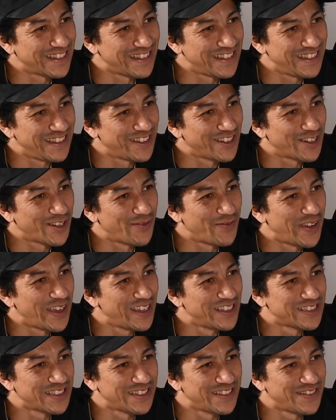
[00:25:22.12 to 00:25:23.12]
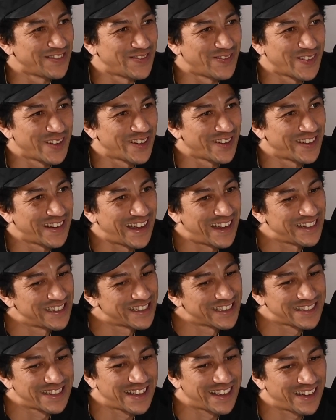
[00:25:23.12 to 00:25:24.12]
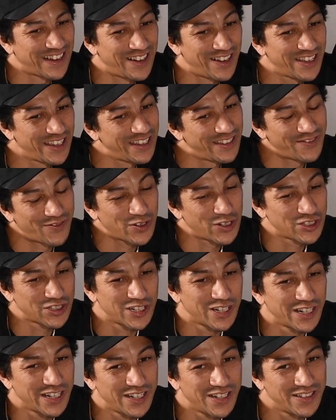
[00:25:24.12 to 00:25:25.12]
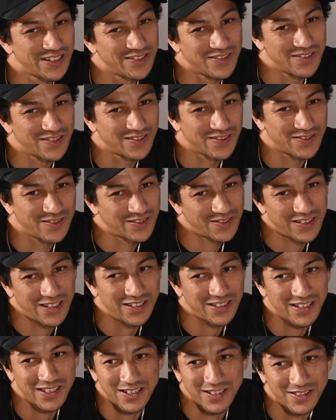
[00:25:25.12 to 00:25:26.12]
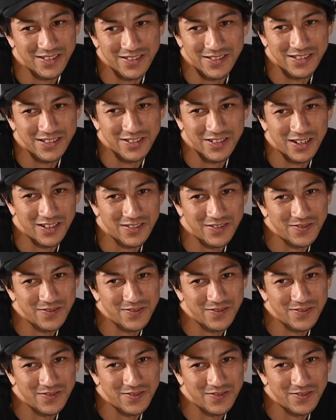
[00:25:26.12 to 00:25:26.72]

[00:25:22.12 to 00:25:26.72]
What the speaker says: you're amazing, bro. And I just like, for sure he did it. You know?